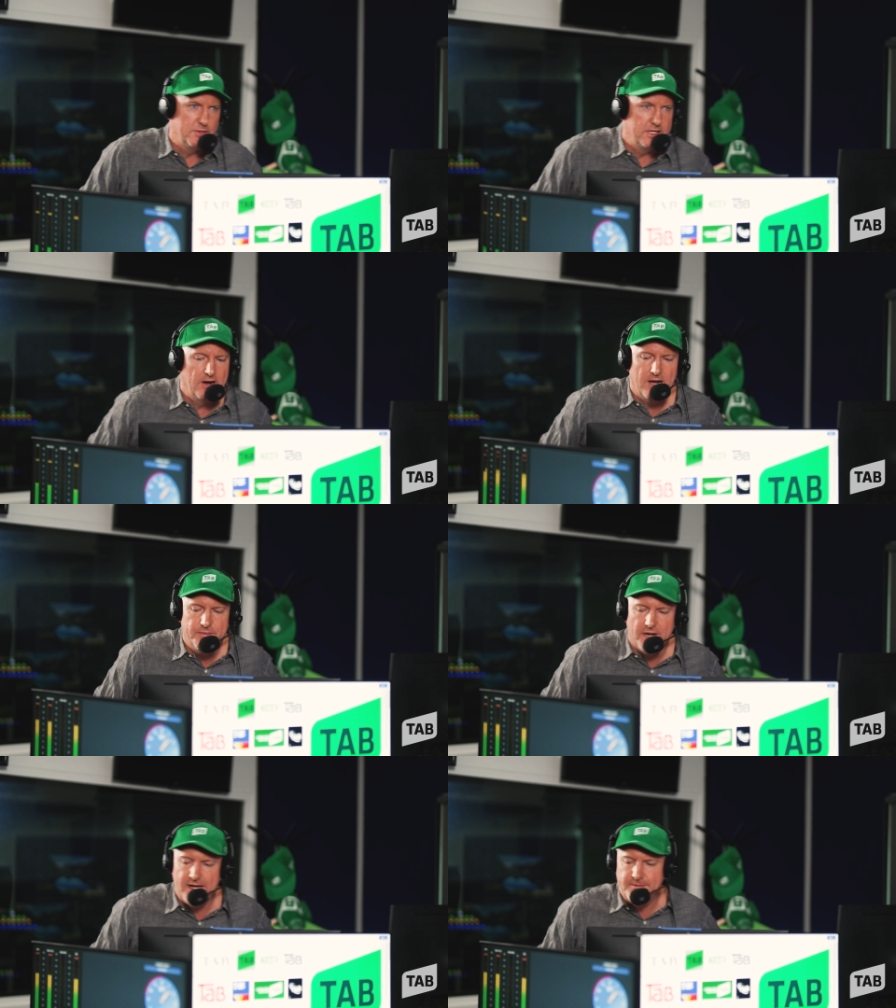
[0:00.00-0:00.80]
But you're
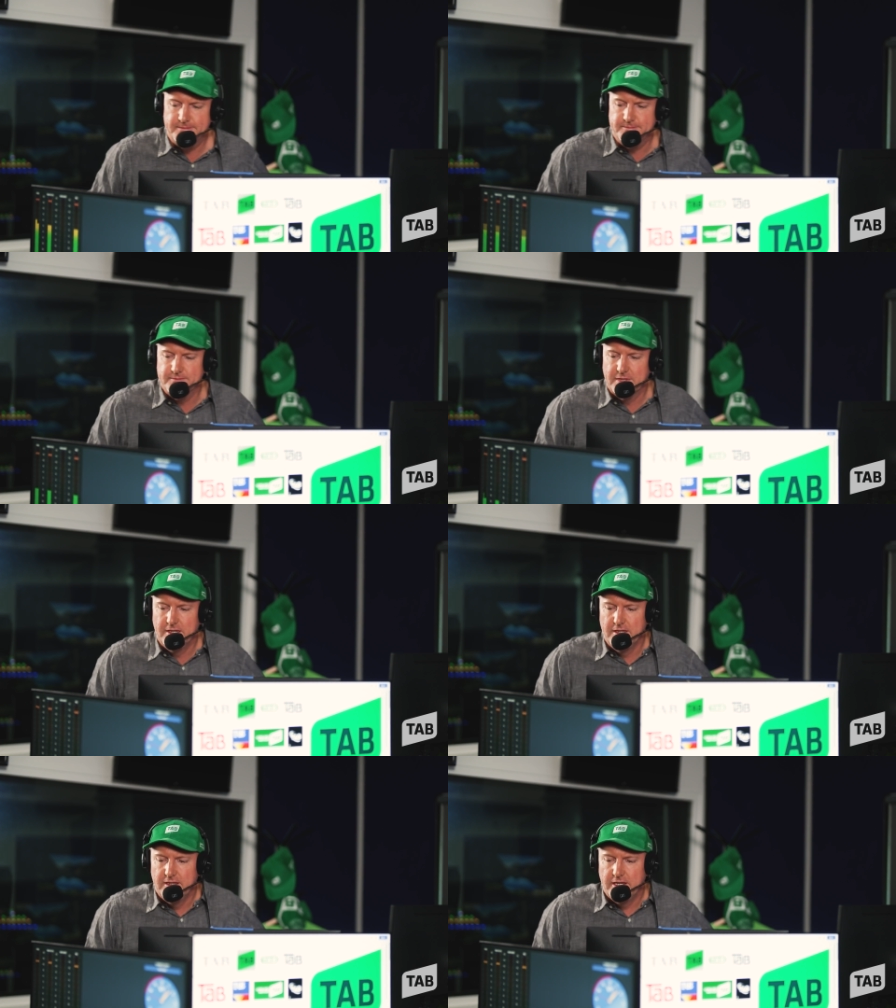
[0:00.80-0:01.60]
up around
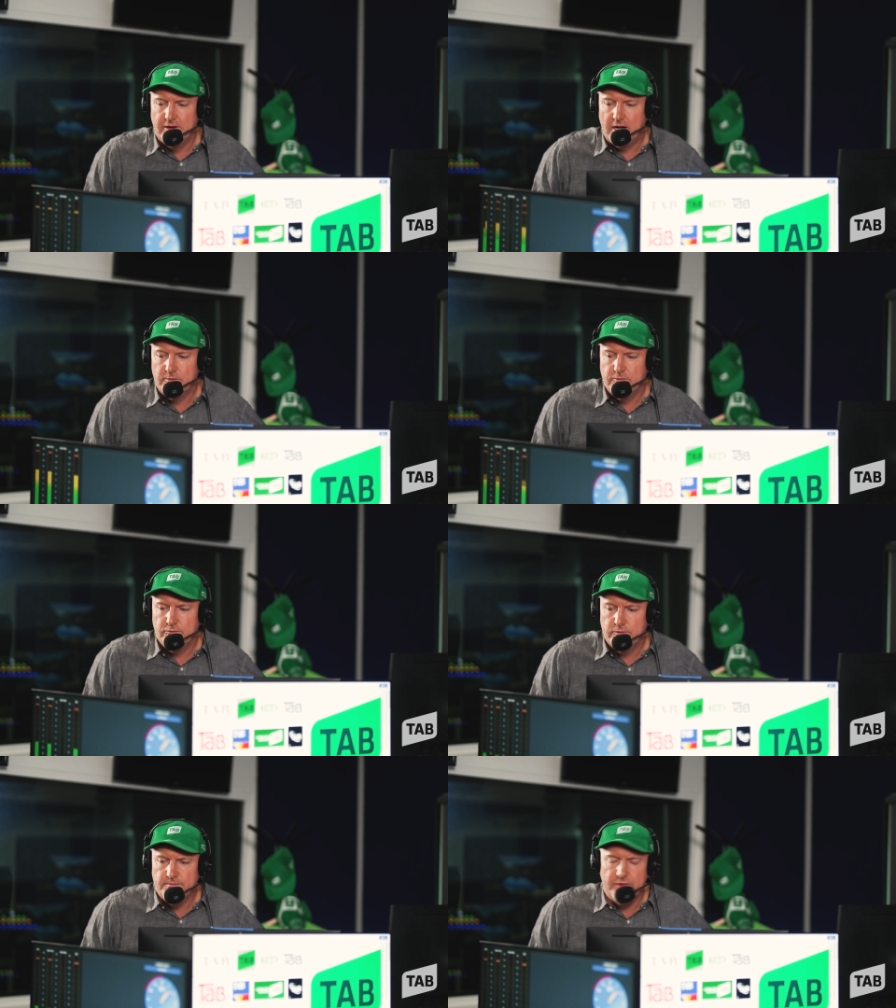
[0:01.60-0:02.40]

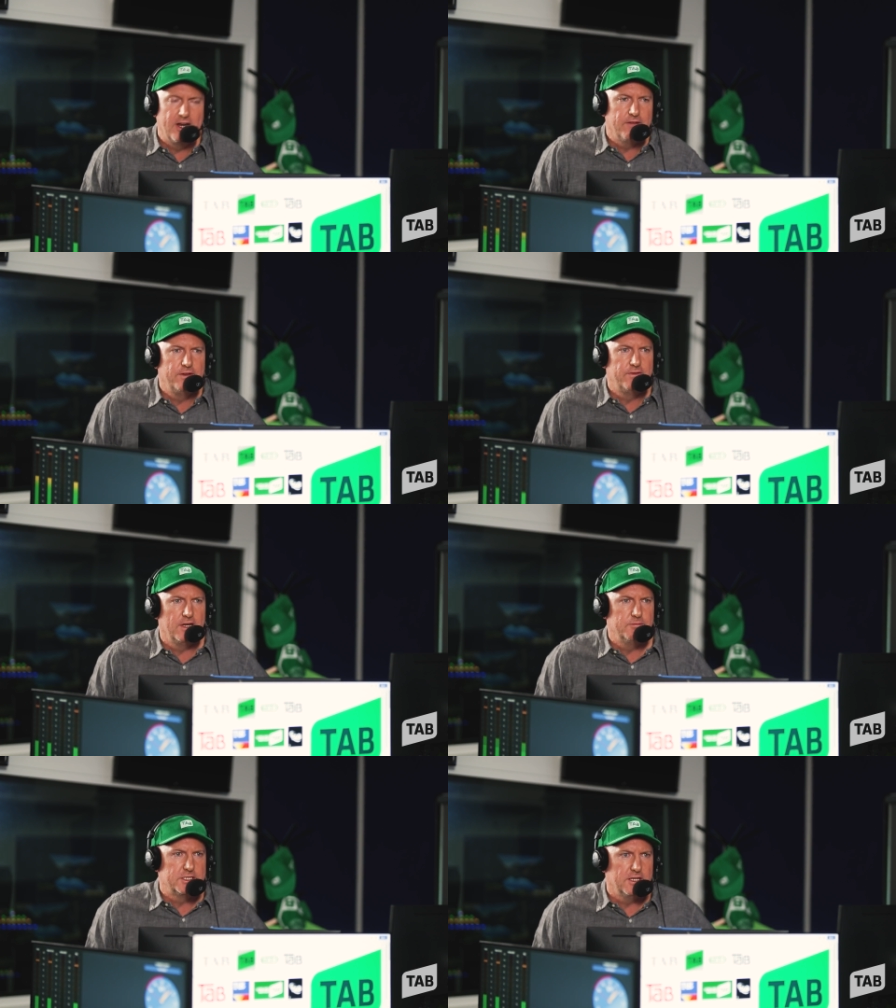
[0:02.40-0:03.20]

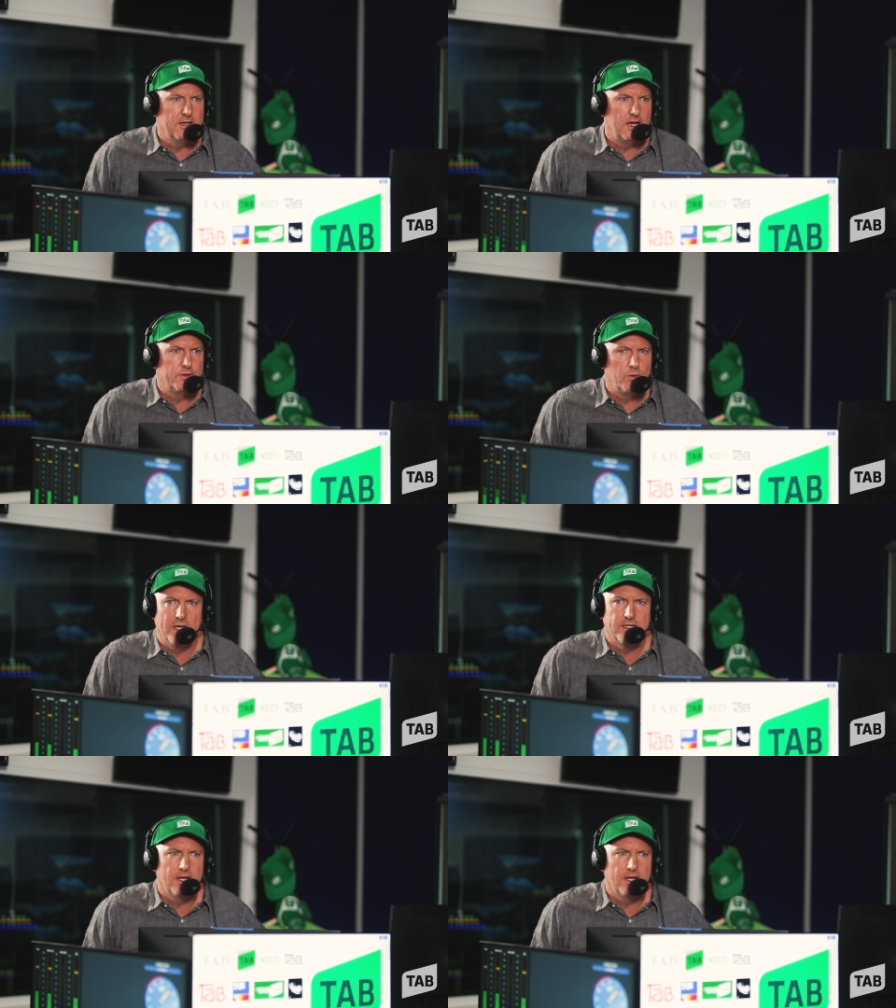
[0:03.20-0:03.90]
15% after one